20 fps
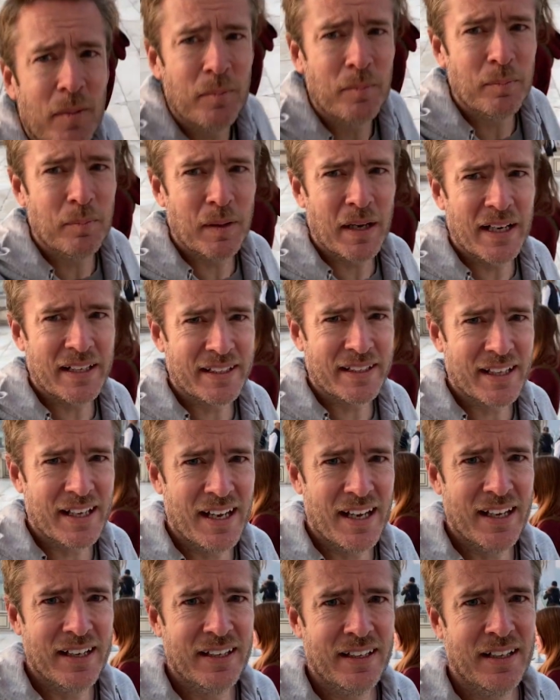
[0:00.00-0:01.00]
back
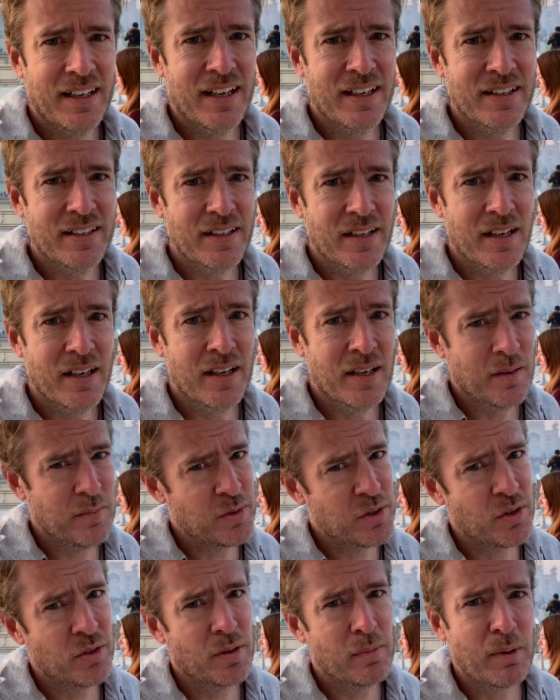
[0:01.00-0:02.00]
there, and I'm
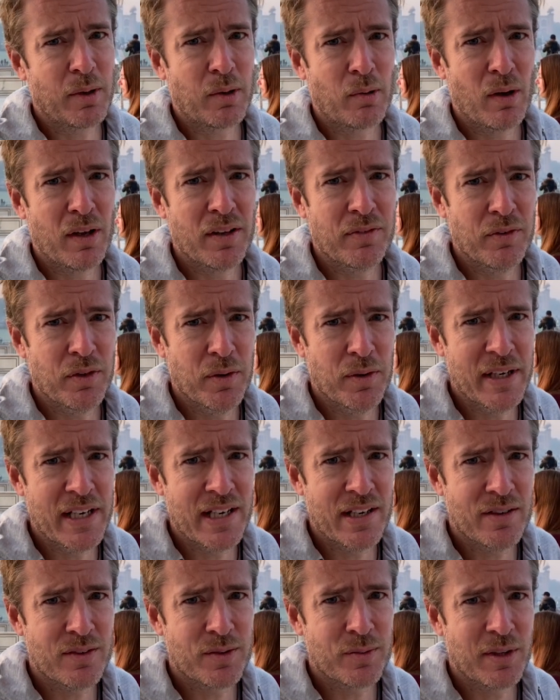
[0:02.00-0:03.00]
sure it'll be quite the view in
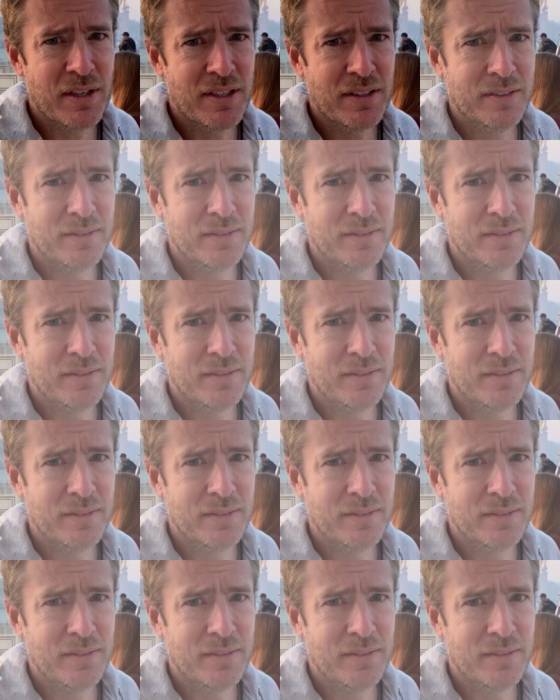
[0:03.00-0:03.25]
here as well.